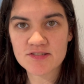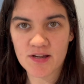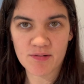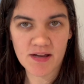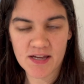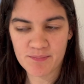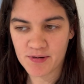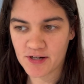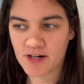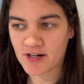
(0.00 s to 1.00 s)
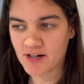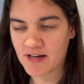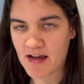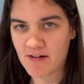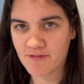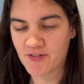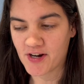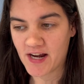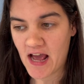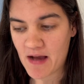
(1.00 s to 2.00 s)
so I went and put her down for a
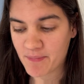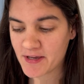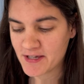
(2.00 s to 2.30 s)
nap.